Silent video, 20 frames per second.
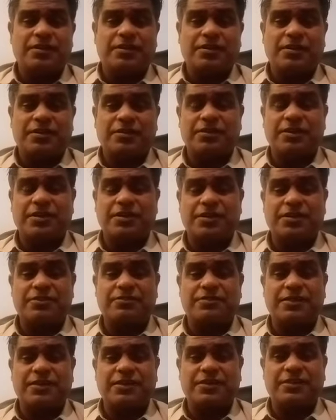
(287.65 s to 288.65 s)
in the
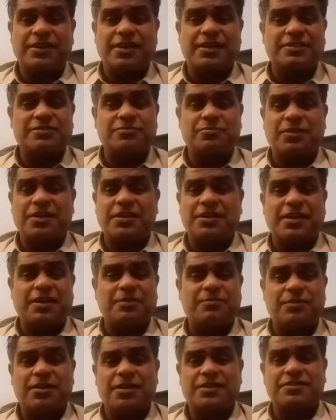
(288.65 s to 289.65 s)
country that's why
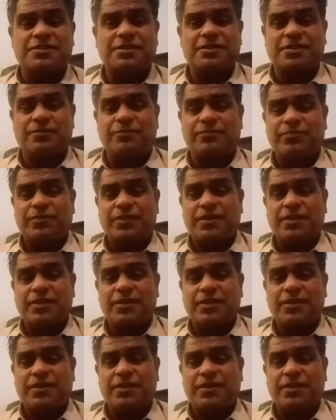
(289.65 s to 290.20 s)
i'm not uh,